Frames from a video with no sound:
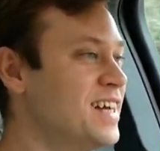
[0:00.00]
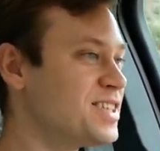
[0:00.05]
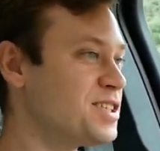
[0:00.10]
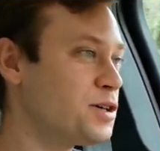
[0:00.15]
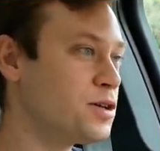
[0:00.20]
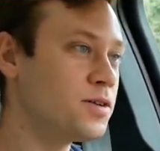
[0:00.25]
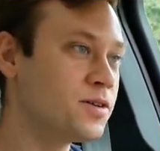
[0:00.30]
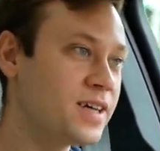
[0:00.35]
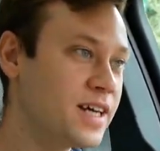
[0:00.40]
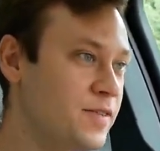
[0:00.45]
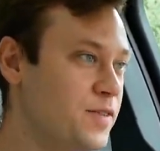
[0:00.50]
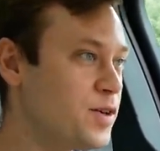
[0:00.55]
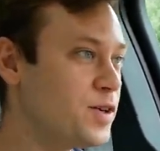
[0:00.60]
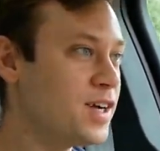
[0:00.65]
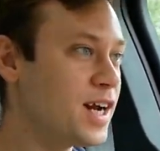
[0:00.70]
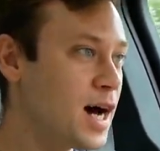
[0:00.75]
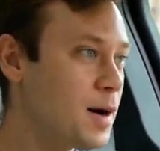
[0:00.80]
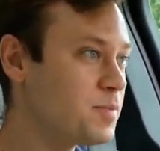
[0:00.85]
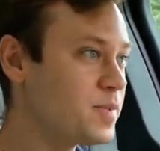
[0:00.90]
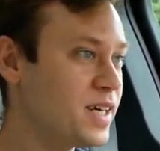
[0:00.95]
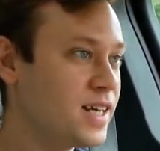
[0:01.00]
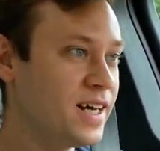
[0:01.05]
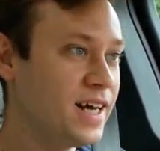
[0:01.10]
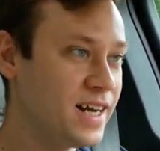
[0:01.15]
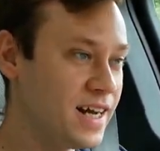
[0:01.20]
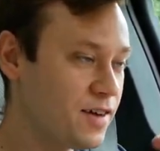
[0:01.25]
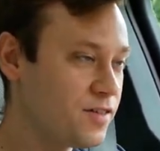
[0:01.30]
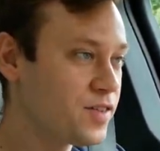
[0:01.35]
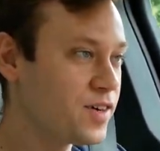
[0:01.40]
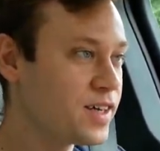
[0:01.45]
So it'll give you an update
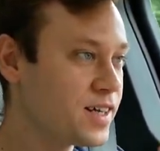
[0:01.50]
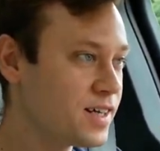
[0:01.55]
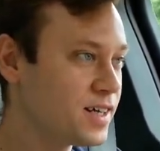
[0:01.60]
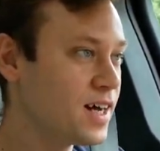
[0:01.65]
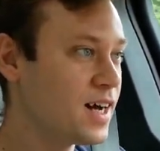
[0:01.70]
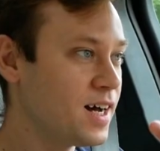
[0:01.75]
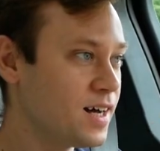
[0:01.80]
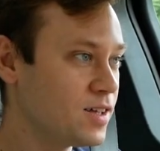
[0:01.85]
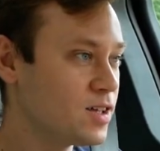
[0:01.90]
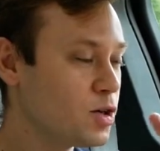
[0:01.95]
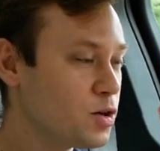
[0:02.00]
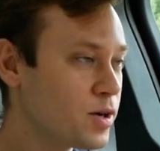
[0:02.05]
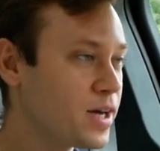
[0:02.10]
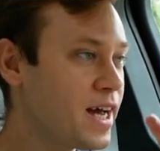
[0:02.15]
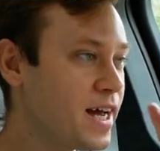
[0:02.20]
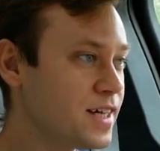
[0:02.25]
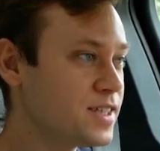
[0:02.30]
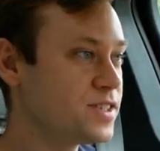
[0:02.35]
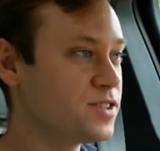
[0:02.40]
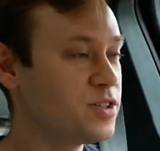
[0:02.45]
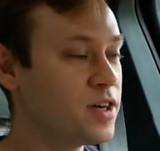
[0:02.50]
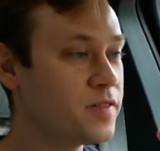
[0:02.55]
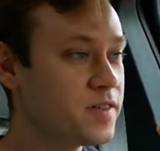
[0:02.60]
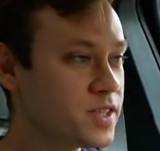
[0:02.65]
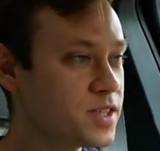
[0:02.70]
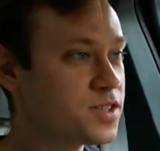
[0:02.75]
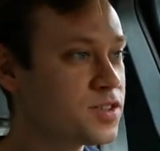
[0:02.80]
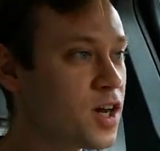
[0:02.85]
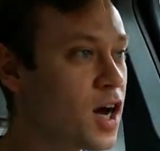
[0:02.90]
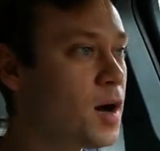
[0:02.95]
at every uh, location or
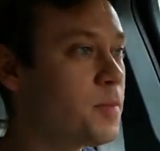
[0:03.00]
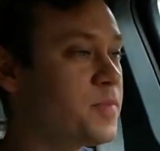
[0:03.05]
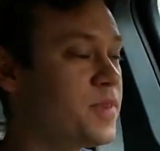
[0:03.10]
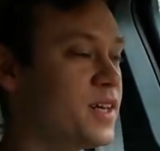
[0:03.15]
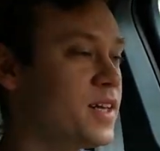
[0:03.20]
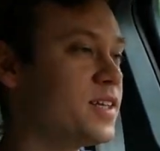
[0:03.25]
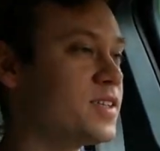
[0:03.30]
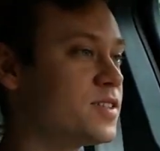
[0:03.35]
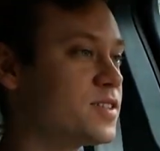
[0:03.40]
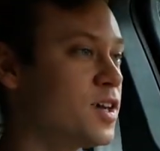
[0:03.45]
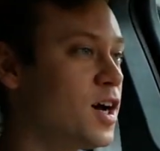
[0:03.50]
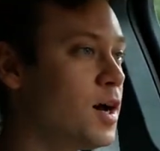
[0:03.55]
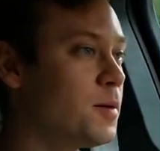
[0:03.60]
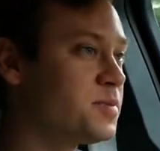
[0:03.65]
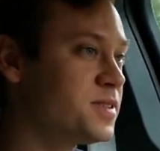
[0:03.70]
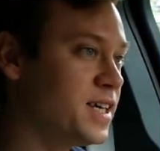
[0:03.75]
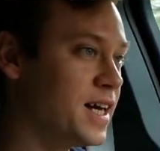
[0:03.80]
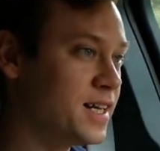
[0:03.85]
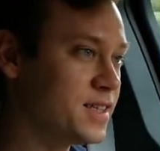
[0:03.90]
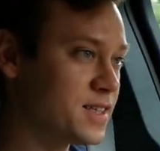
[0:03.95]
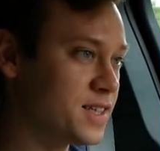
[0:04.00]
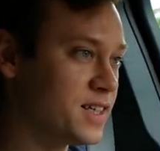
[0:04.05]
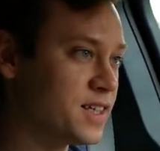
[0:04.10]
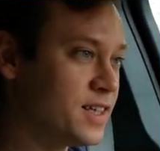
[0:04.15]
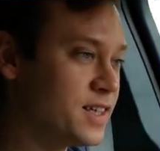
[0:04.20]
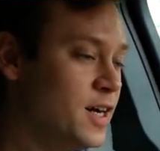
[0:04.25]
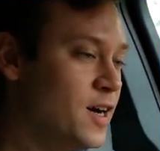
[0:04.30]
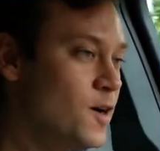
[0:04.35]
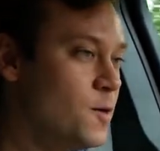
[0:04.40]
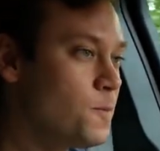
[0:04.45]
every stop that it stops at
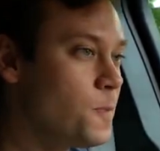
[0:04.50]
there.